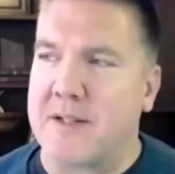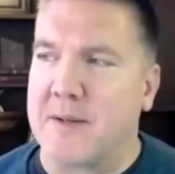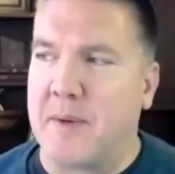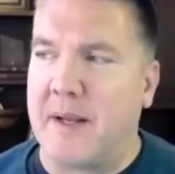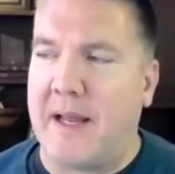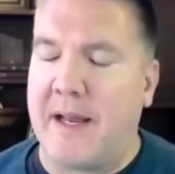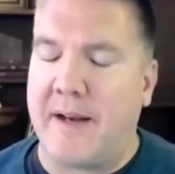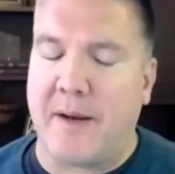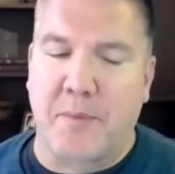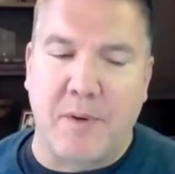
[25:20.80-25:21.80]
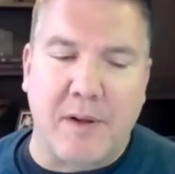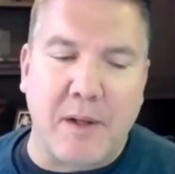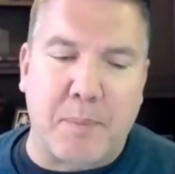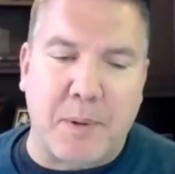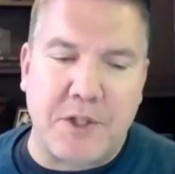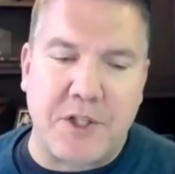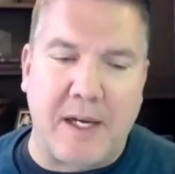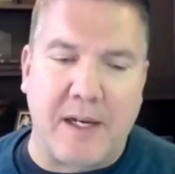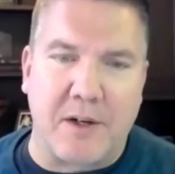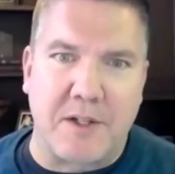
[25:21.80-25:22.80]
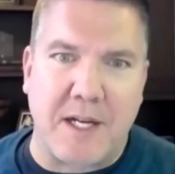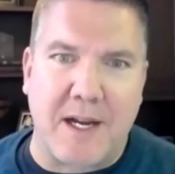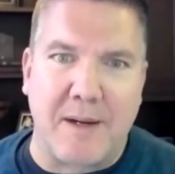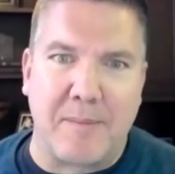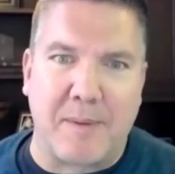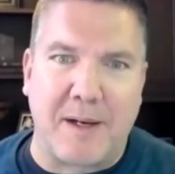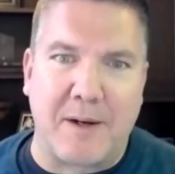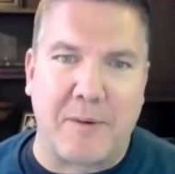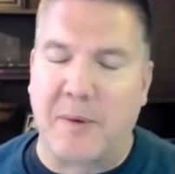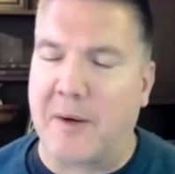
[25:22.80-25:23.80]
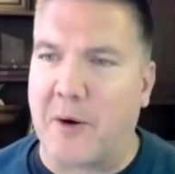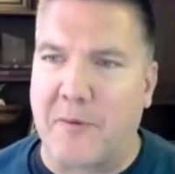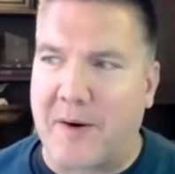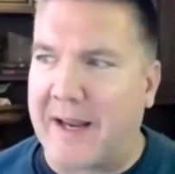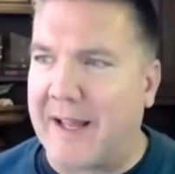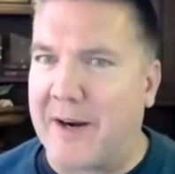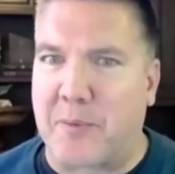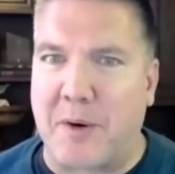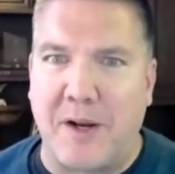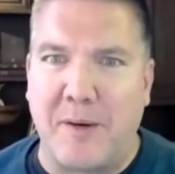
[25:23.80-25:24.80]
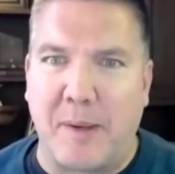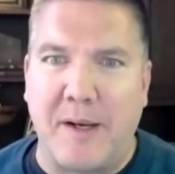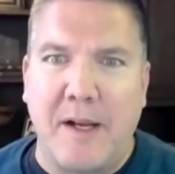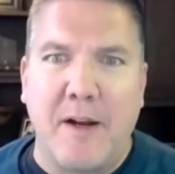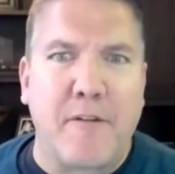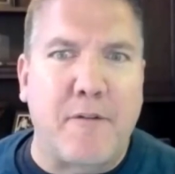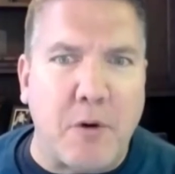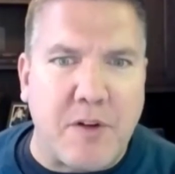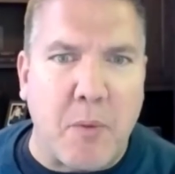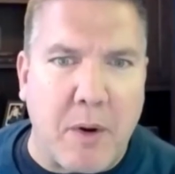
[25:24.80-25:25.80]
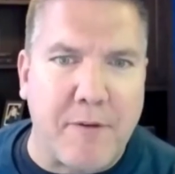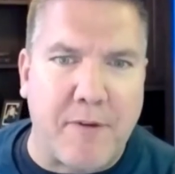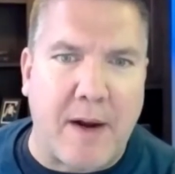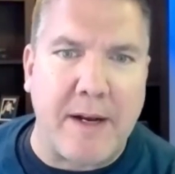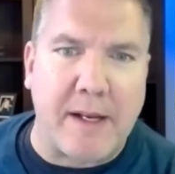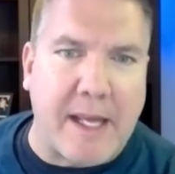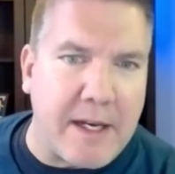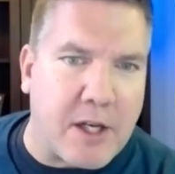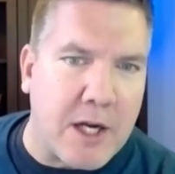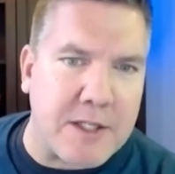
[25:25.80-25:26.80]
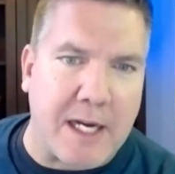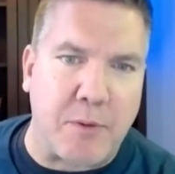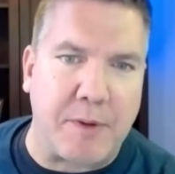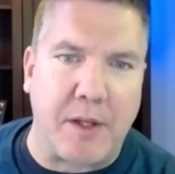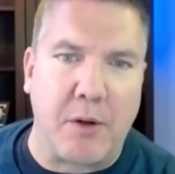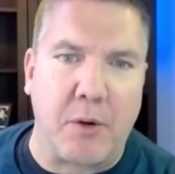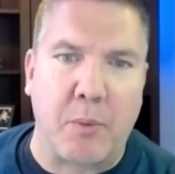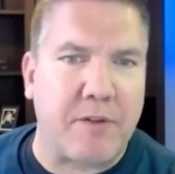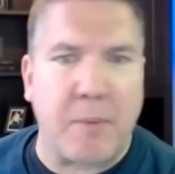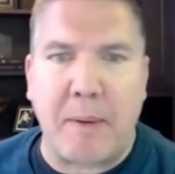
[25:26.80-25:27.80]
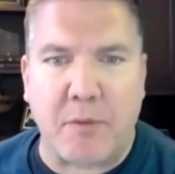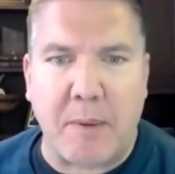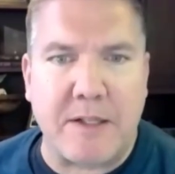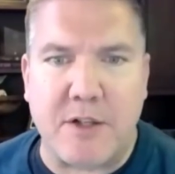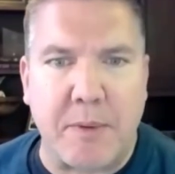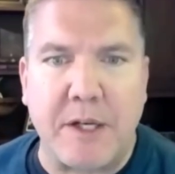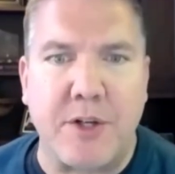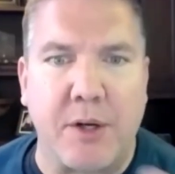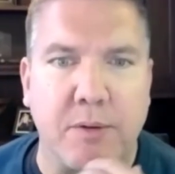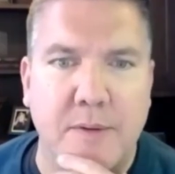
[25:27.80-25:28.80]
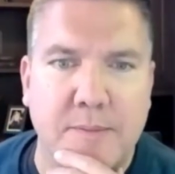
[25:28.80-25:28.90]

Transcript: awesome uh, andy really appreciate your time i know we're over i gotta run but folks that want to find and uh, get in contact with you what's the best ways to reach you